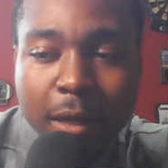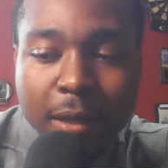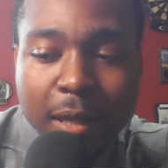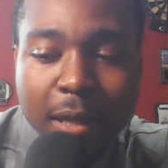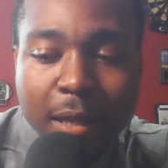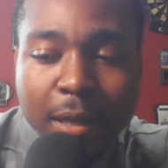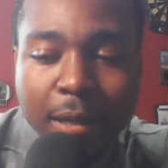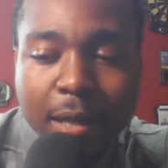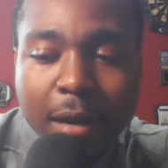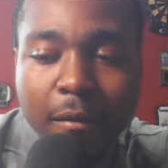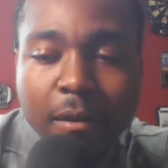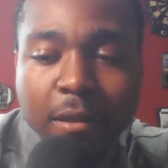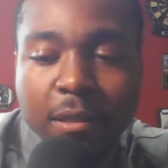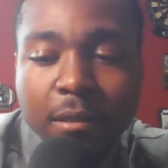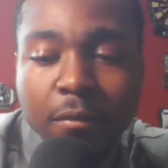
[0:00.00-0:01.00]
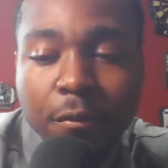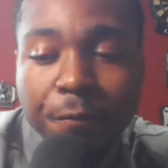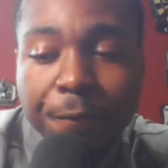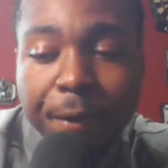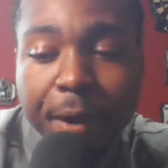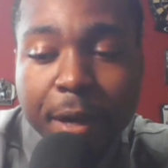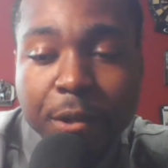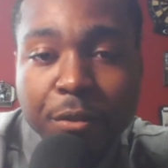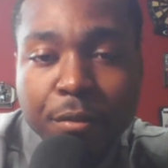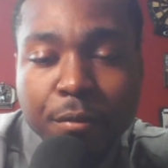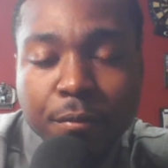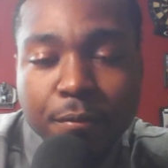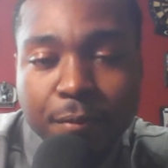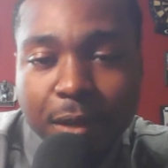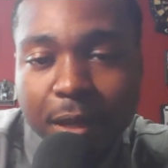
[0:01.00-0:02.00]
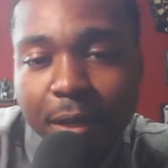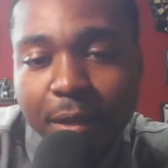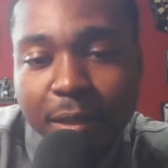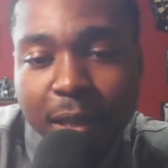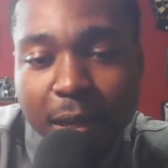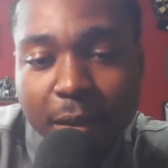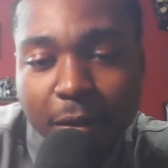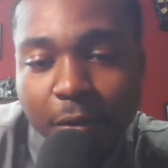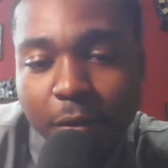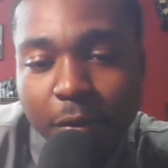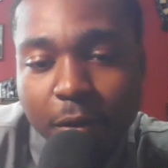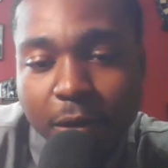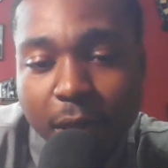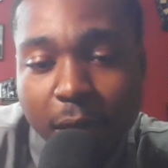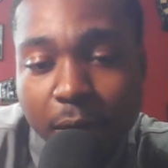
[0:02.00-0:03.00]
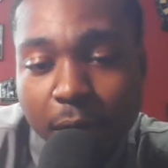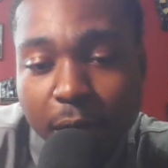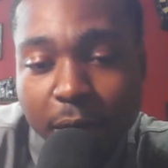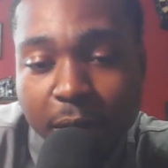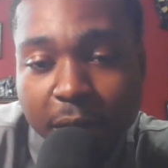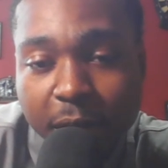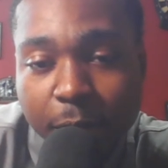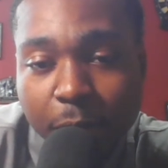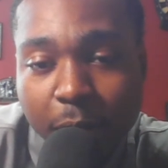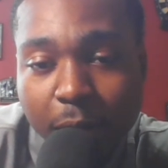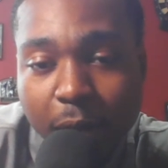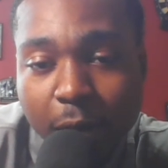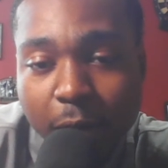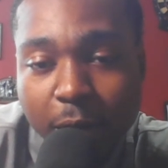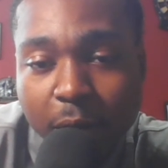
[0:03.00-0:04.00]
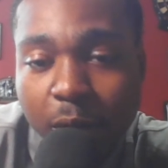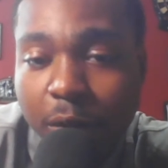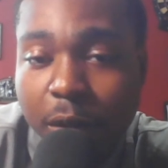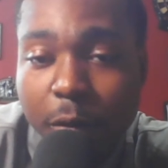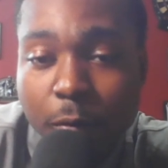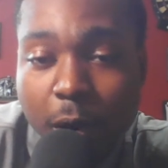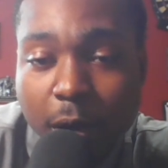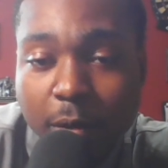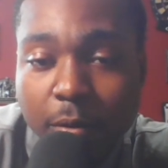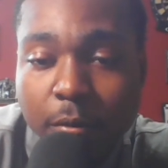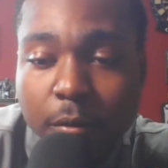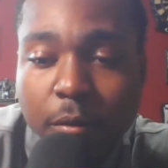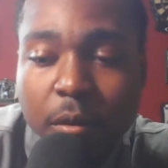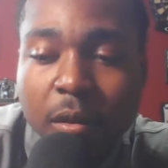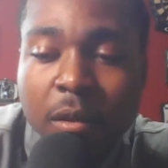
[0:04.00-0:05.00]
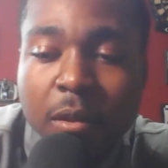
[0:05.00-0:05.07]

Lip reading: And then he's still a free agent, and he's not, you know, he's not on any team right now. He's not on any roster.